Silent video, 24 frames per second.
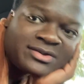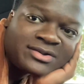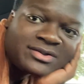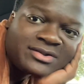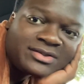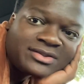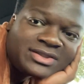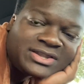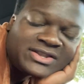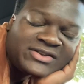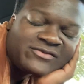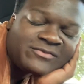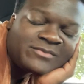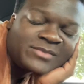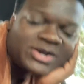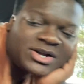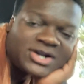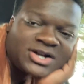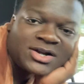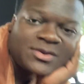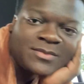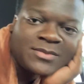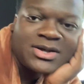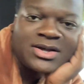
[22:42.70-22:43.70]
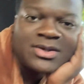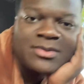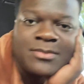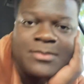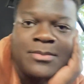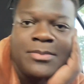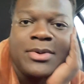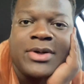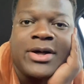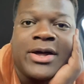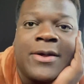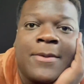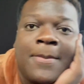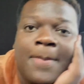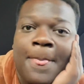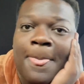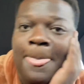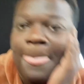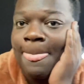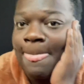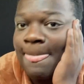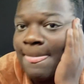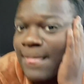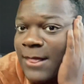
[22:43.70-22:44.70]
lift my arm up, but
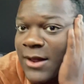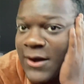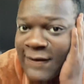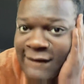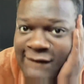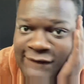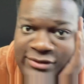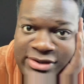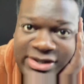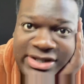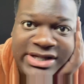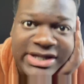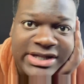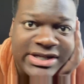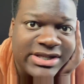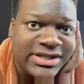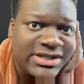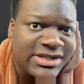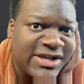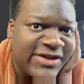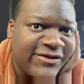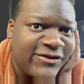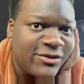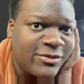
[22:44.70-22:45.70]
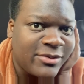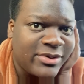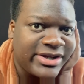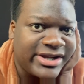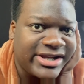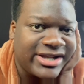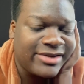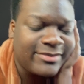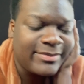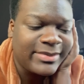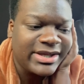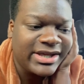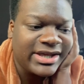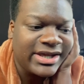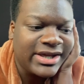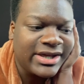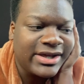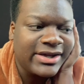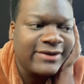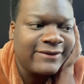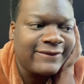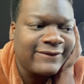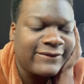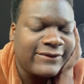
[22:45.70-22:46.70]
hopefully it's giving what need to be
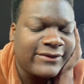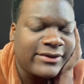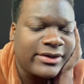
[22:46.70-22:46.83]
gave.